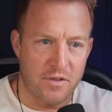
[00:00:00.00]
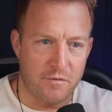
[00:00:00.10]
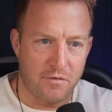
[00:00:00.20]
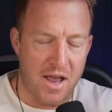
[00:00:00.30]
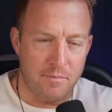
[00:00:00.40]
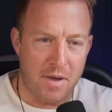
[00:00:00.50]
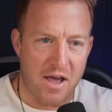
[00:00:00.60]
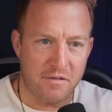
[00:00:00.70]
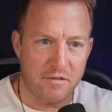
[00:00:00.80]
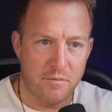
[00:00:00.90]
the flight
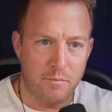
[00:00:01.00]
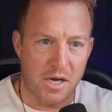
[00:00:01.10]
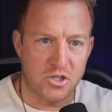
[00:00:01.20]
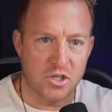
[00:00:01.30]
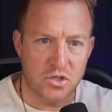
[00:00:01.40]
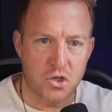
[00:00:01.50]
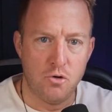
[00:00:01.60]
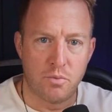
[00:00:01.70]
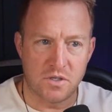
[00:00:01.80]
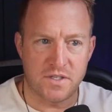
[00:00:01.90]
path by just
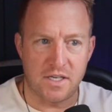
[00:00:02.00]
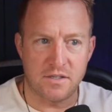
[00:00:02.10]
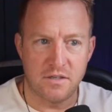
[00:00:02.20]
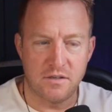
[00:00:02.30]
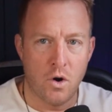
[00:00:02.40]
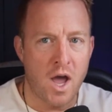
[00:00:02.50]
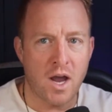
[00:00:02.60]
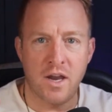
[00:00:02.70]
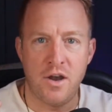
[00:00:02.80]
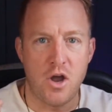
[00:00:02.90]
2%, we're
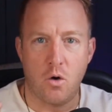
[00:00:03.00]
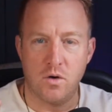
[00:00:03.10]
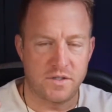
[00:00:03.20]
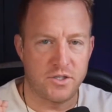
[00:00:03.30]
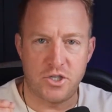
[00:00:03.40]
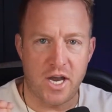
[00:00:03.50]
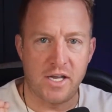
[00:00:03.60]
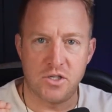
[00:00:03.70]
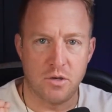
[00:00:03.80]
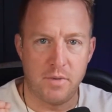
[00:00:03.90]
not going to notice the
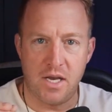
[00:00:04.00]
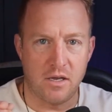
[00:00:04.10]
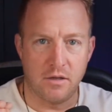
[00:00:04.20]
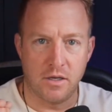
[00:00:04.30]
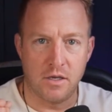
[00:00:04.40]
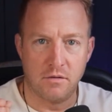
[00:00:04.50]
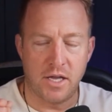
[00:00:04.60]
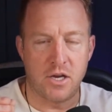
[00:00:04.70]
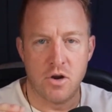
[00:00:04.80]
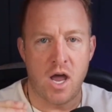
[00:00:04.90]
change immediately.
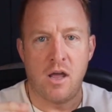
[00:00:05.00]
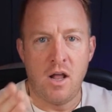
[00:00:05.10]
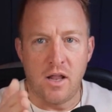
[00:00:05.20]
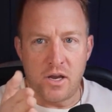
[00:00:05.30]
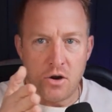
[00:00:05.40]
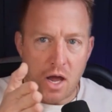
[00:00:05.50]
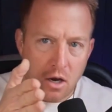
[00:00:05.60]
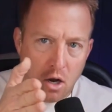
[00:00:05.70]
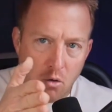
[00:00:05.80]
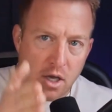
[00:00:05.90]
You're not
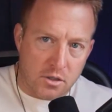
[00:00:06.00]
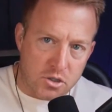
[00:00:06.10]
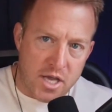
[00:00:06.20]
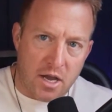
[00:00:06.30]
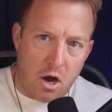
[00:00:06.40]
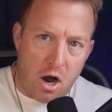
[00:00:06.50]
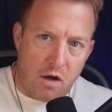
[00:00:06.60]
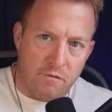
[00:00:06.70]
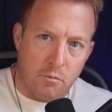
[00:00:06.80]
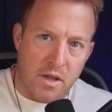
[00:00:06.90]
take
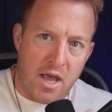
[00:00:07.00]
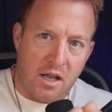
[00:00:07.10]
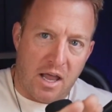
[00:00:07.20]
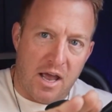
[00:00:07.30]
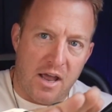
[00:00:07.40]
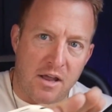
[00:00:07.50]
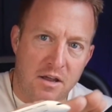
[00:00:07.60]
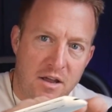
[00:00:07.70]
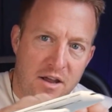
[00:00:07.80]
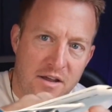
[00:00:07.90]
off from LA
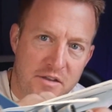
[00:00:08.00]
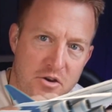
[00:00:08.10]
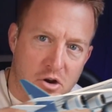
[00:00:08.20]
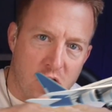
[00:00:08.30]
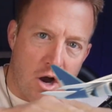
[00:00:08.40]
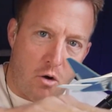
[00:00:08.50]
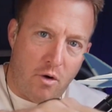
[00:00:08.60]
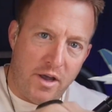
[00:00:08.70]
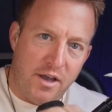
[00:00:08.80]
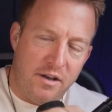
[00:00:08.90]
and then you're
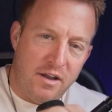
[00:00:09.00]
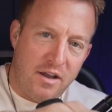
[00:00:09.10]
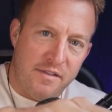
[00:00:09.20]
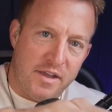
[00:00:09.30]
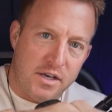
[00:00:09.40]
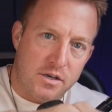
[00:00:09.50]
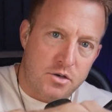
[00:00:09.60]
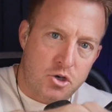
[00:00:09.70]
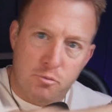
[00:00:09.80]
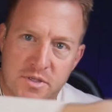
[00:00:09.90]
going and then
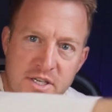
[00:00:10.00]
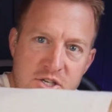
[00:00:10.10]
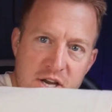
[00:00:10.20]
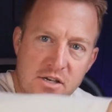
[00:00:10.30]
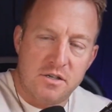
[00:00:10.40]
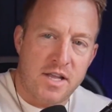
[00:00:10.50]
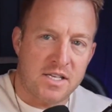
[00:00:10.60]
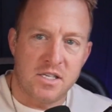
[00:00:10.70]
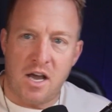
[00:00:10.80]
2% change. That's